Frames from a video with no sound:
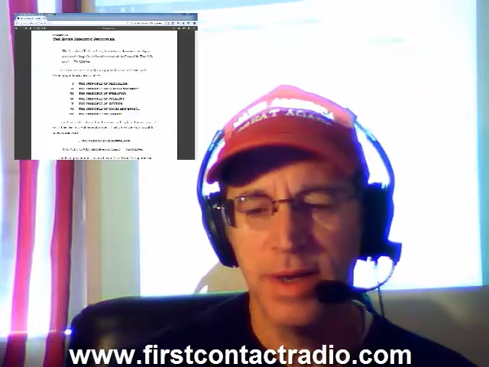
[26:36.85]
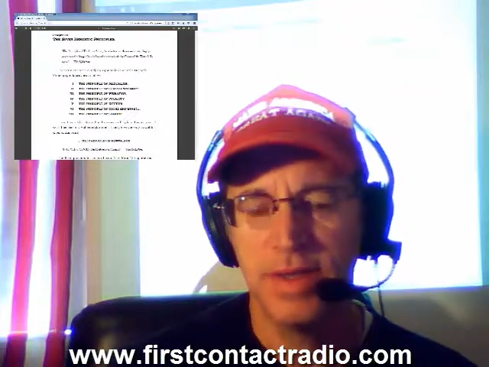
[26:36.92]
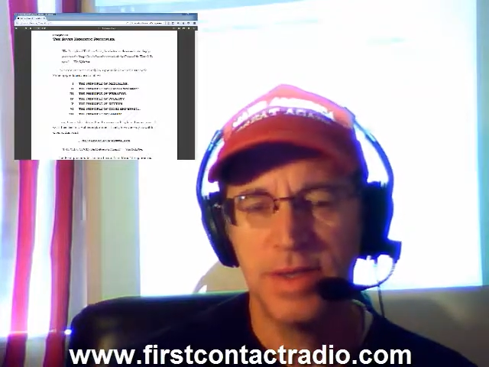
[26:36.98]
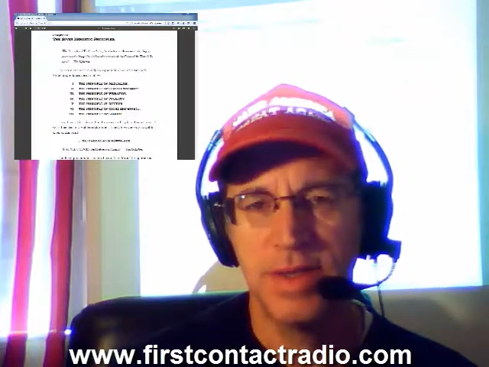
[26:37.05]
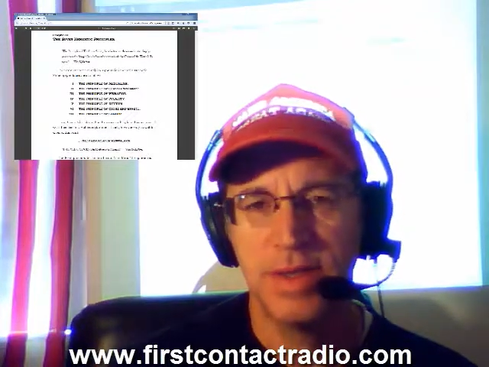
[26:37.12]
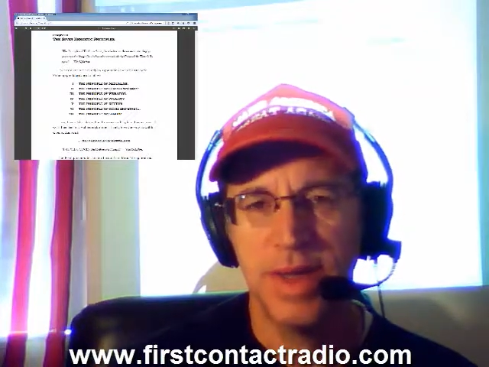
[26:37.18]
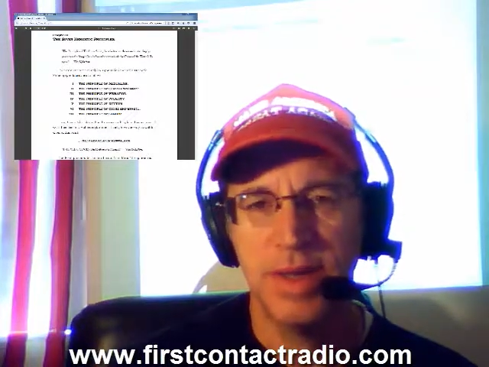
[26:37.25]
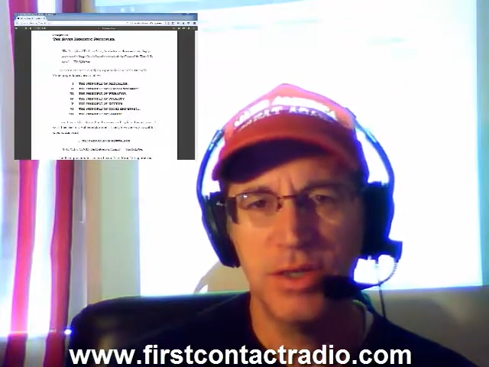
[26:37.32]

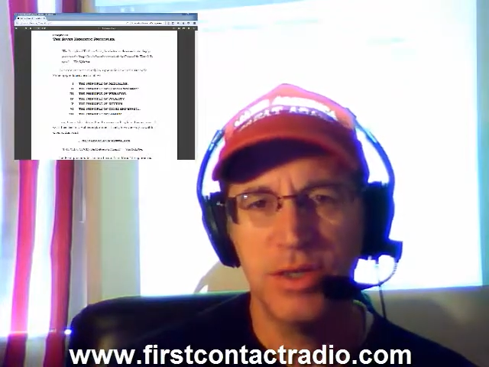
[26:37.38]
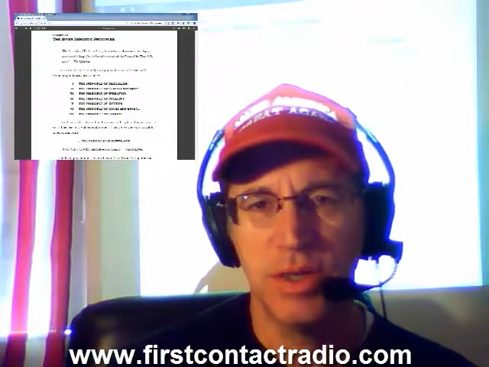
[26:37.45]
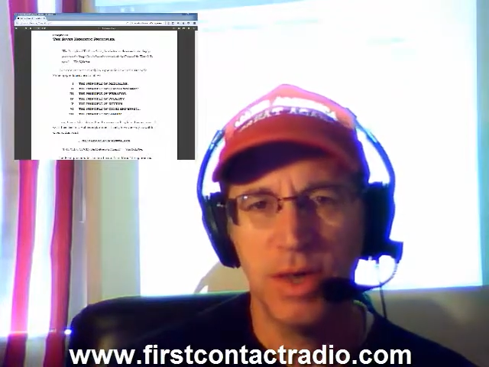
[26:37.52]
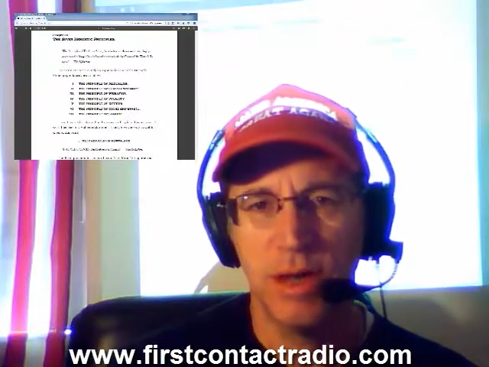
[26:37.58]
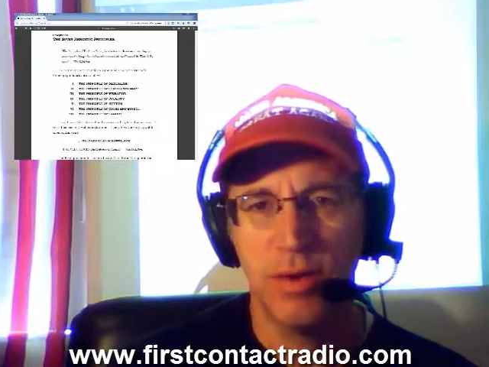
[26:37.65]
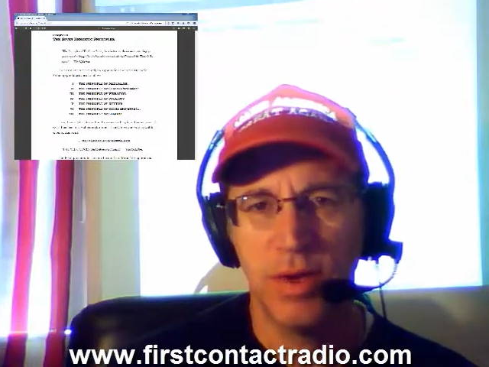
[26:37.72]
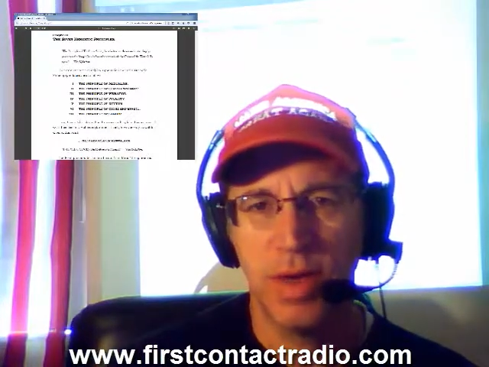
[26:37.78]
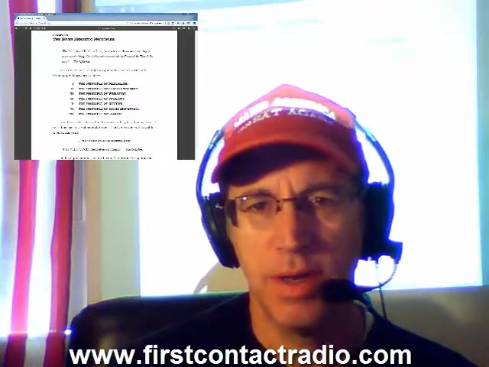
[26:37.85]

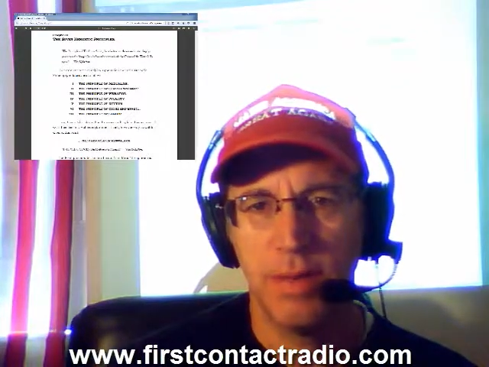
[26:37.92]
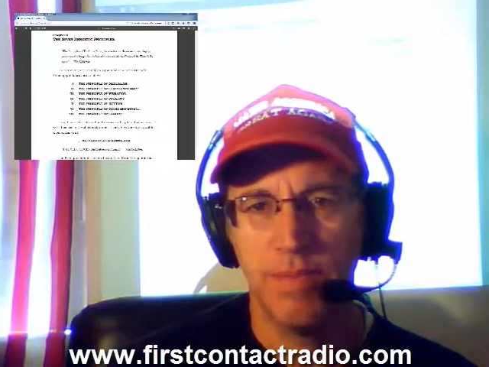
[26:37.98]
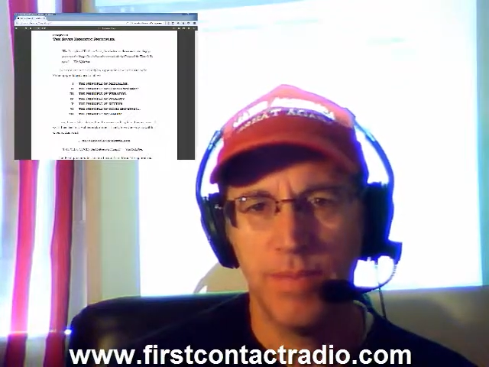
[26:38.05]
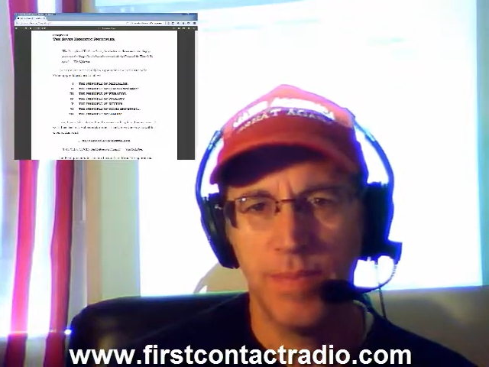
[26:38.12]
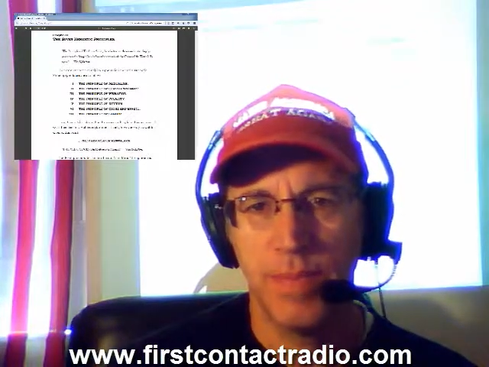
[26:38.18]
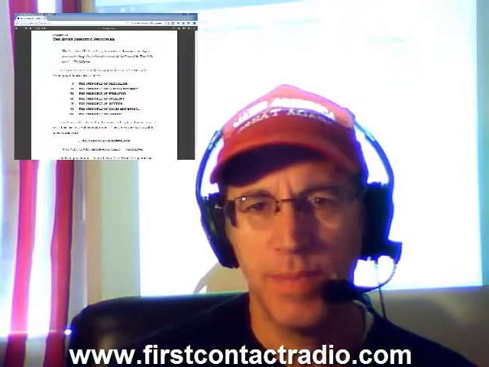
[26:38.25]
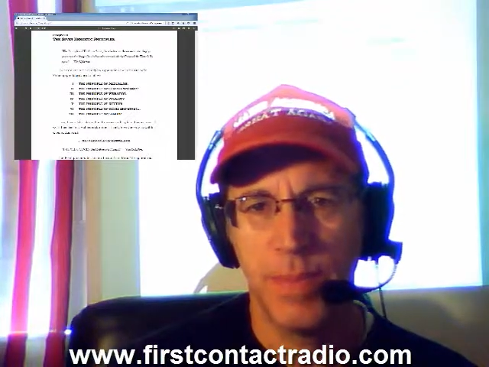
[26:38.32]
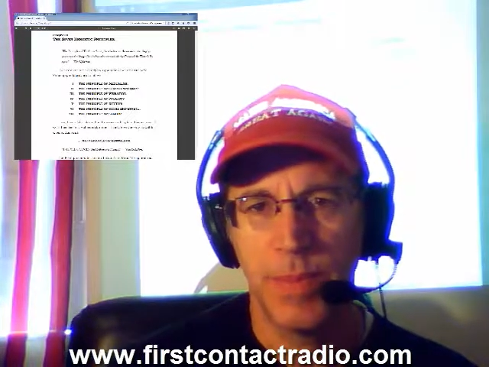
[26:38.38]
stationary
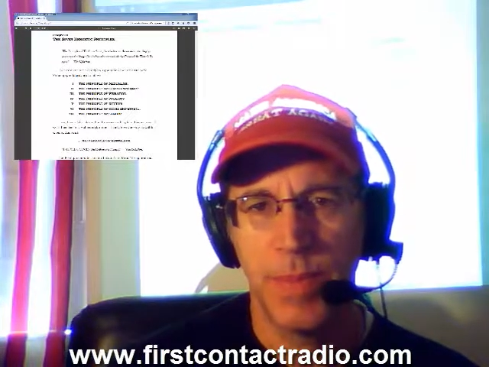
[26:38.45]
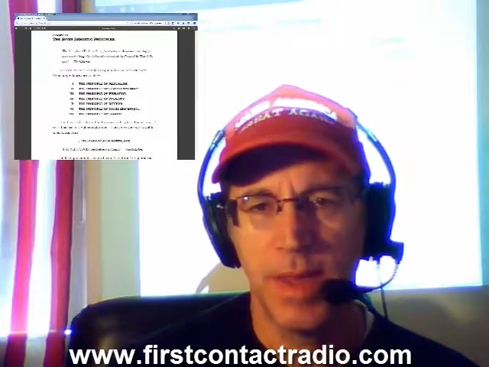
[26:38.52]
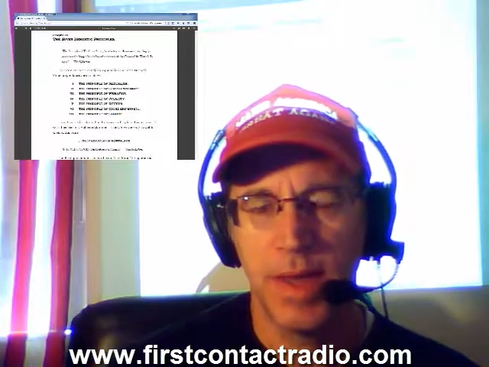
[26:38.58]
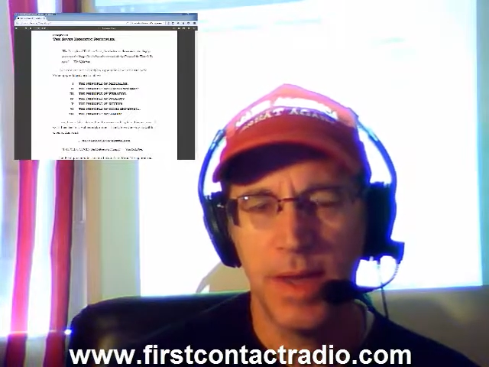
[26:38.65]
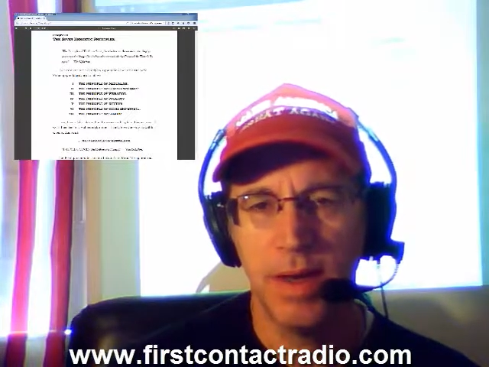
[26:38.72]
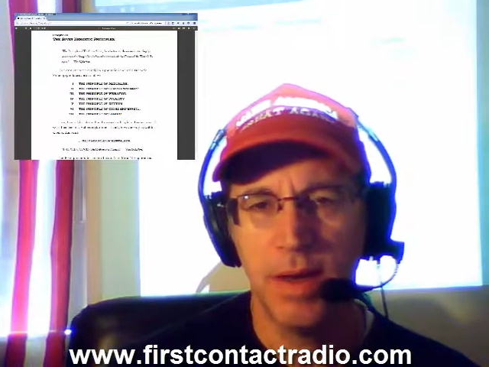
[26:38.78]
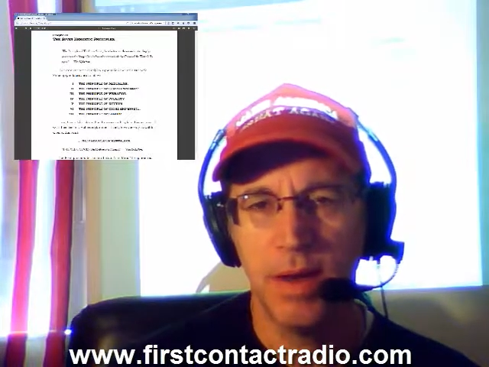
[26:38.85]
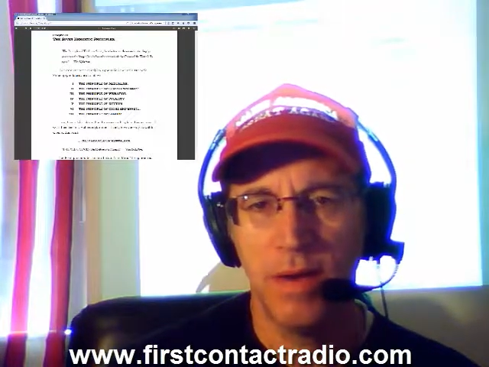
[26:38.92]

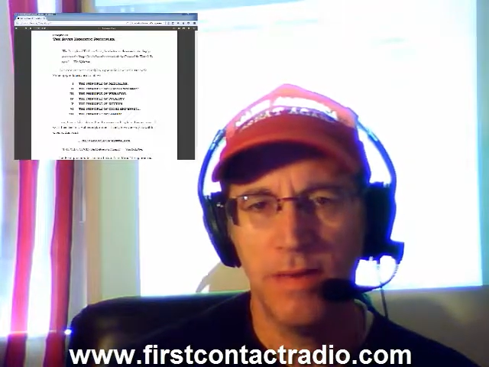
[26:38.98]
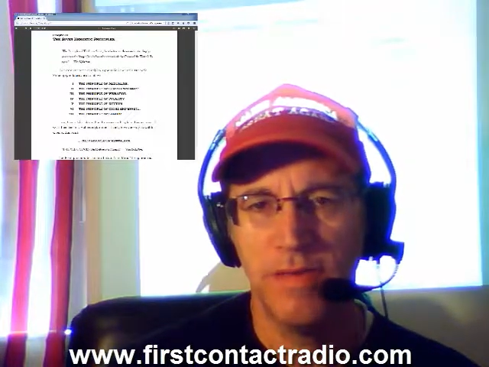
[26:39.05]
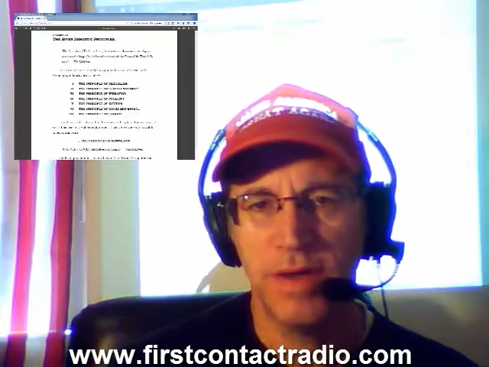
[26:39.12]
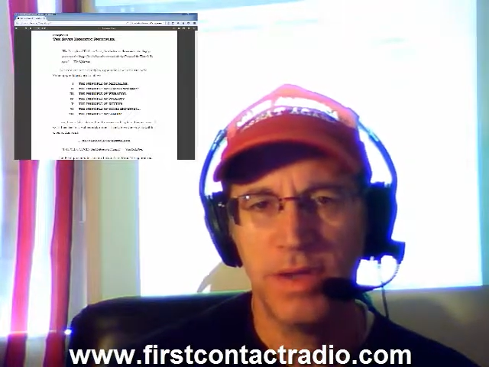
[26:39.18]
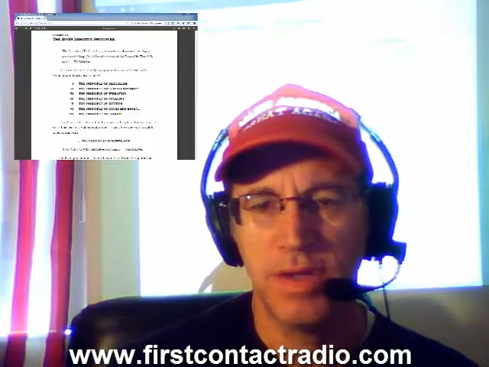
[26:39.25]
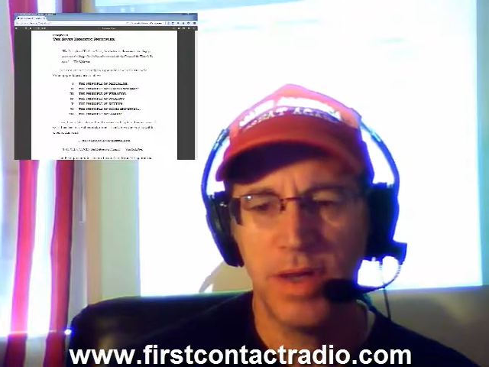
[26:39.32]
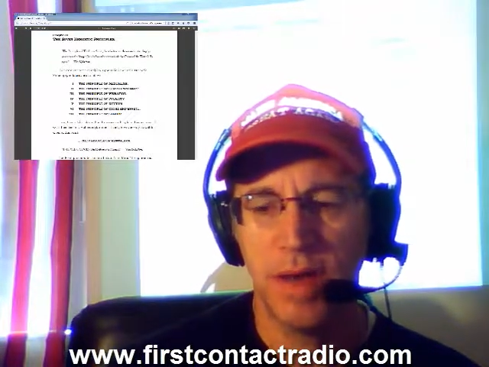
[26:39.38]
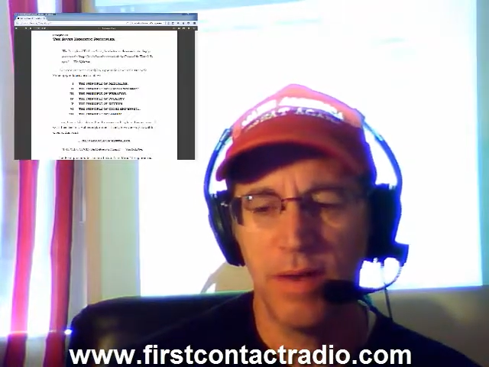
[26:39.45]
in and of
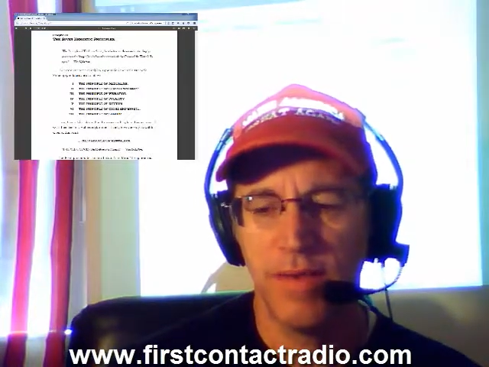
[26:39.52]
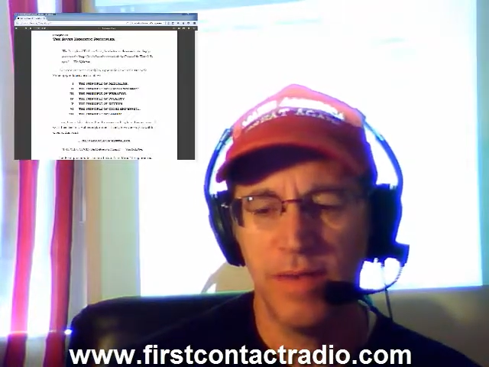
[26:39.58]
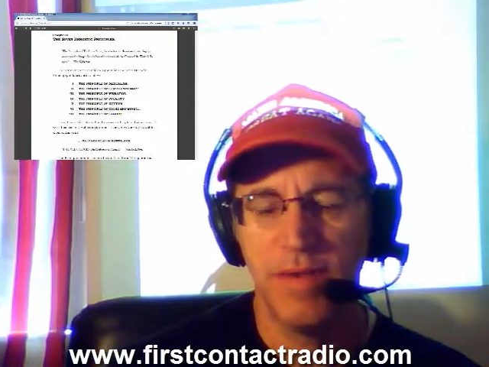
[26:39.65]
itself.